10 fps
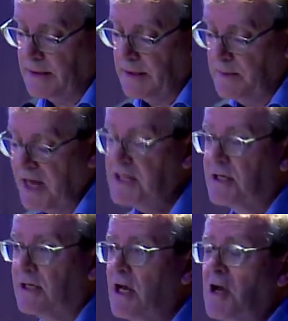
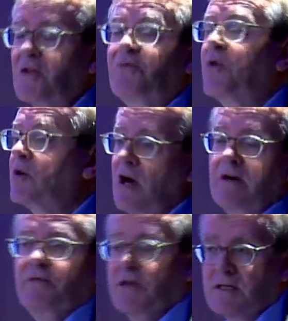imagine. The full
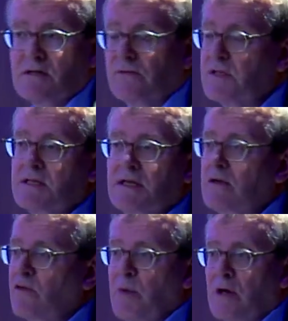confidence of the
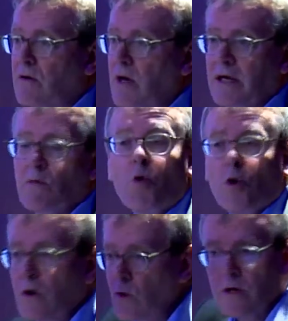city of Belgrade,
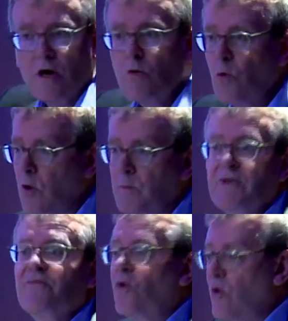war or no war,
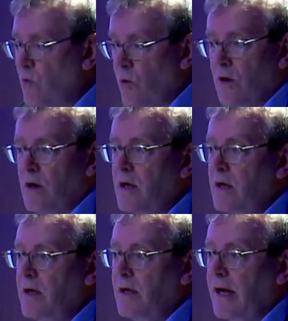before war,
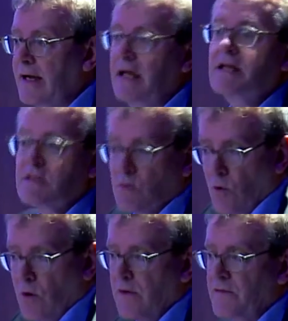against war,
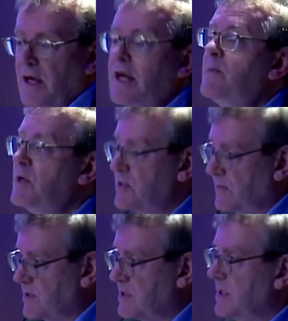the image
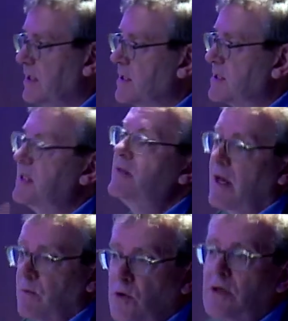of the city
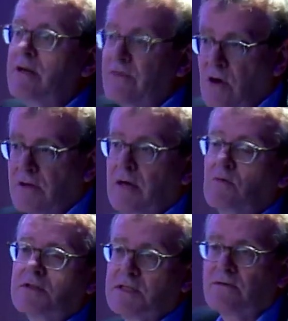that will live on, that
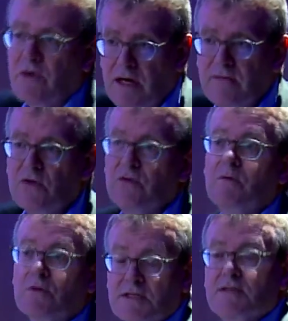will survive you,
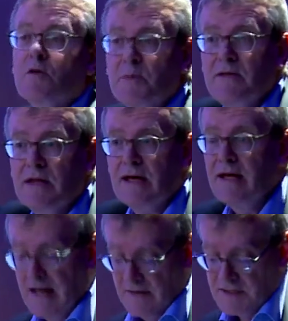that will still be there.
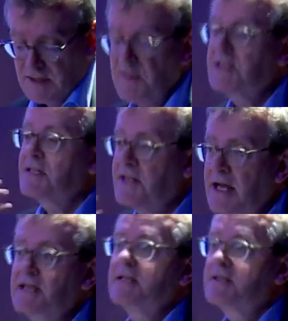This image
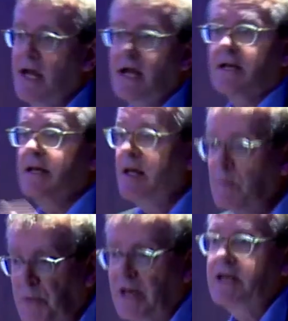stands exactly
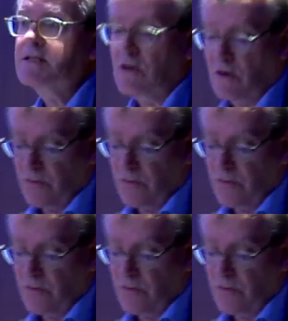in place of